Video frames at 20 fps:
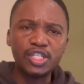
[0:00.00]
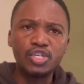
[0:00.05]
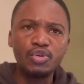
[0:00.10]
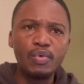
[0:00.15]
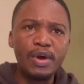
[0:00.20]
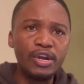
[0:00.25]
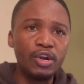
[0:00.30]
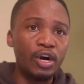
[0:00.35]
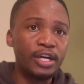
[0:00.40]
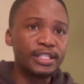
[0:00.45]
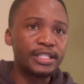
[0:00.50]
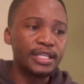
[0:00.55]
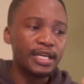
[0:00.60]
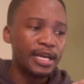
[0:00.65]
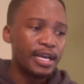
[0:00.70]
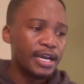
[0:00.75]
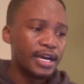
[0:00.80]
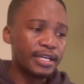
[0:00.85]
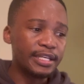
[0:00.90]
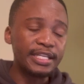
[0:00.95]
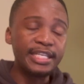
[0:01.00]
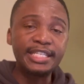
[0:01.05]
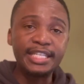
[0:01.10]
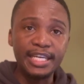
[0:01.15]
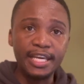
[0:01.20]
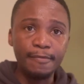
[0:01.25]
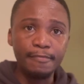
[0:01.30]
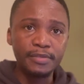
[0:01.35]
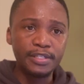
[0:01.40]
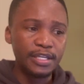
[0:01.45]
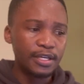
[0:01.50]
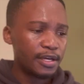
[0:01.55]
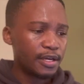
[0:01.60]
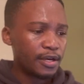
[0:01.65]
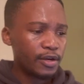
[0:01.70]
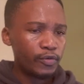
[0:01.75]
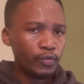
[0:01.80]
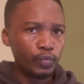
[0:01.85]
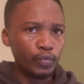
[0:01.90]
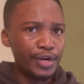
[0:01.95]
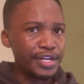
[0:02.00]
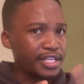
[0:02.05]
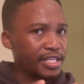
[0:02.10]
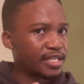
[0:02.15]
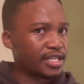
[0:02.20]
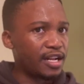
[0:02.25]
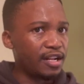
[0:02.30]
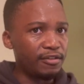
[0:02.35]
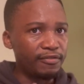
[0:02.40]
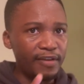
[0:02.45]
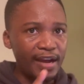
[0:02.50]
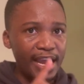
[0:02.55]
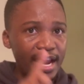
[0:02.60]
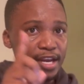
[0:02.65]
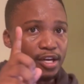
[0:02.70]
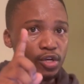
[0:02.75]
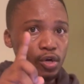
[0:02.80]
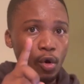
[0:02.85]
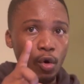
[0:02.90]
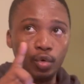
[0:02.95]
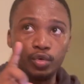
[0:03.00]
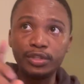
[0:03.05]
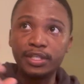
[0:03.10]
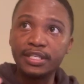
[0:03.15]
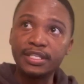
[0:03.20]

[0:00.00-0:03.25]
you were not redeemed with silver and gold.